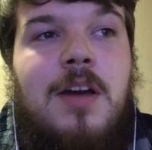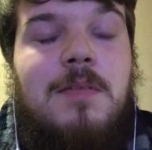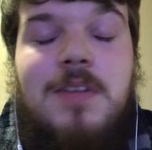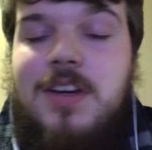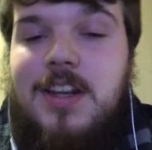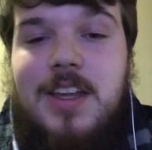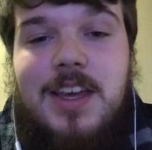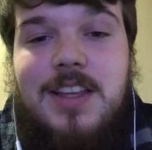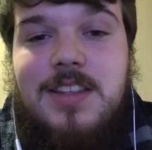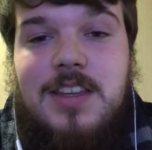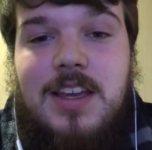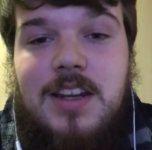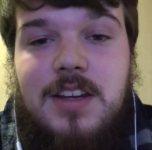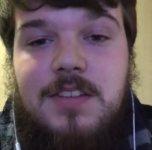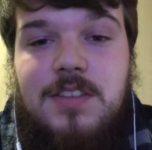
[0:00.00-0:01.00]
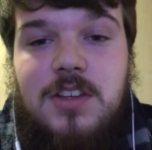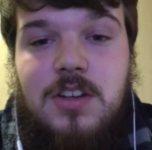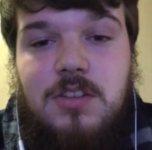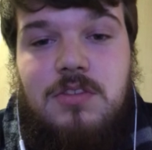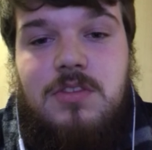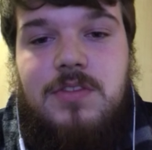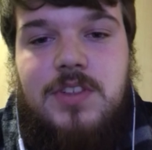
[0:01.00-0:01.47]
I'm not going to get into any of the
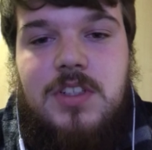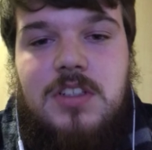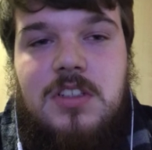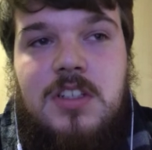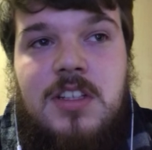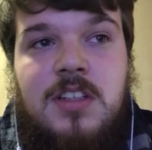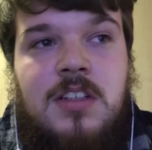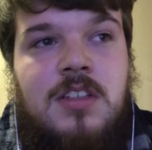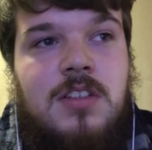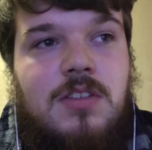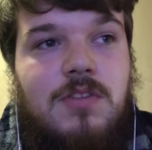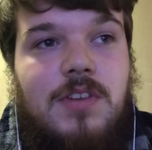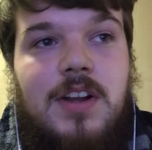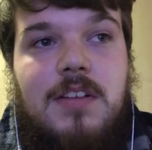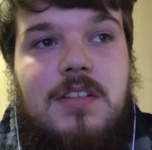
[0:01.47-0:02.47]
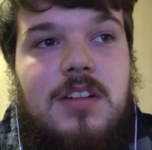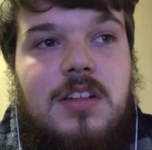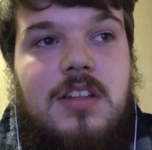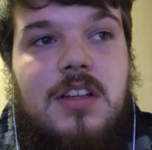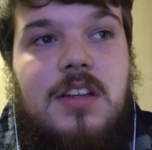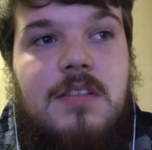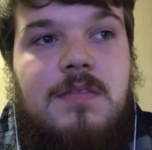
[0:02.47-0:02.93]
controversy
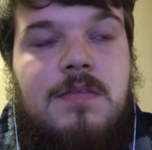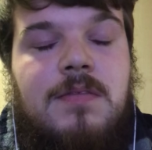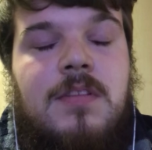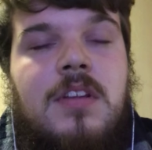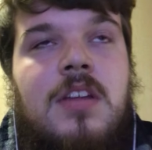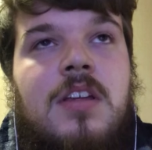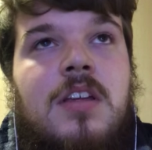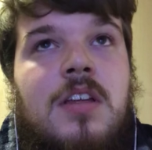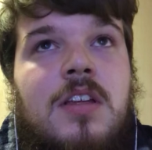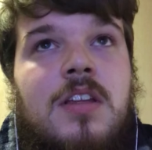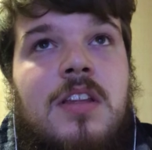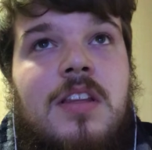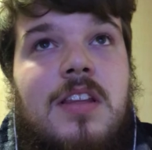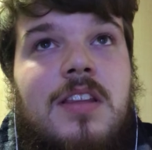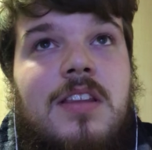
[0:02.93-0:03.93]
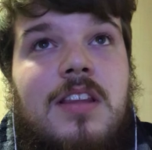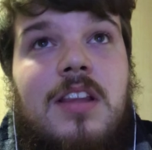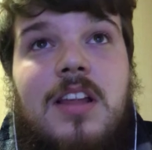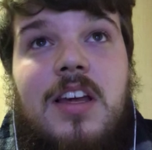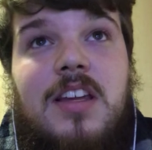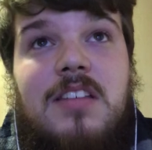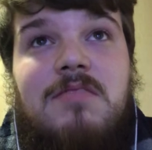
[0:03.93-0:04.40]
surrounding it.
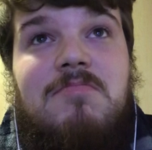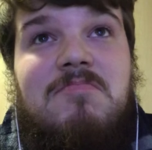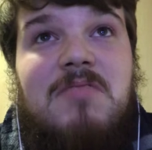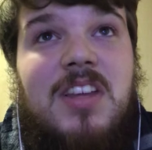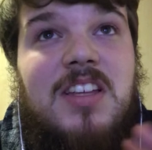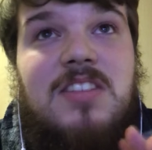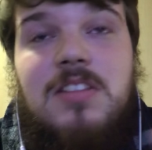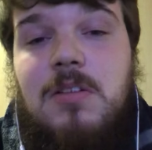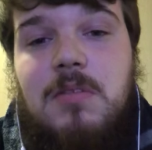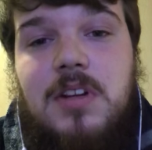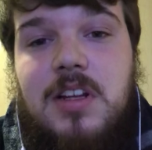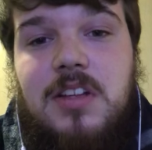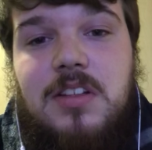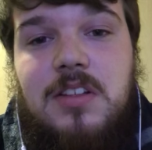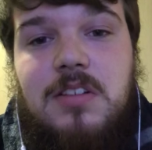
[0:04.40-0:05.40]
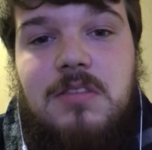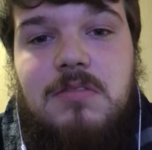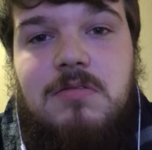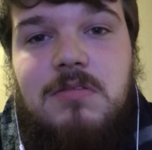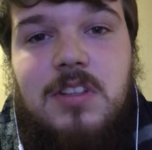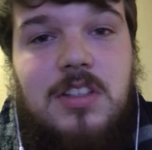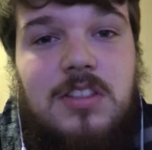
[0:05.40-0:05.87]
Like, that's not what I do.
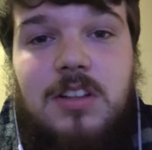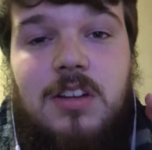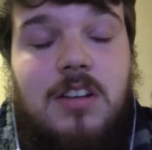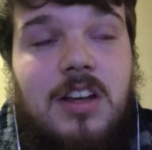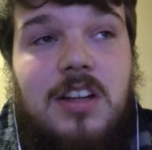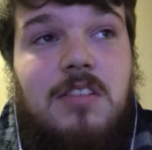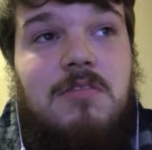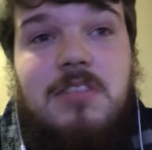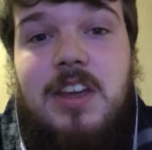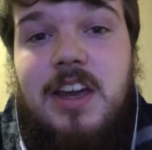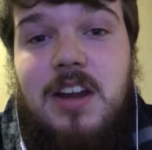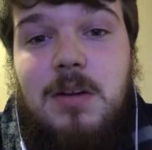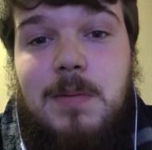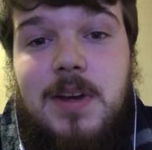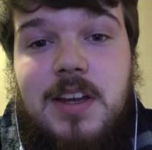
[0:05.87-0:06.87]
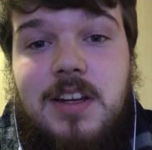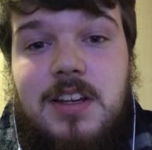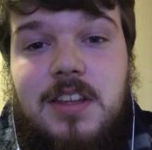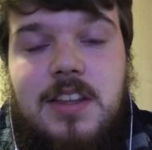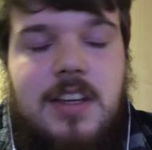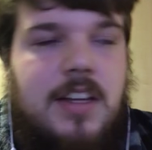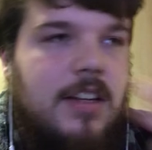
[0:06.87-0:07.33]
That's not, I don't care about
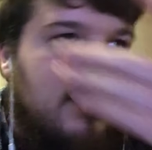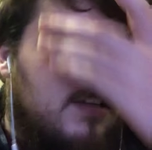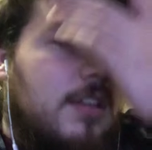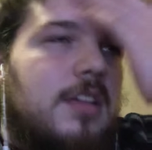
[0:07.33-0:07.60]
any of that.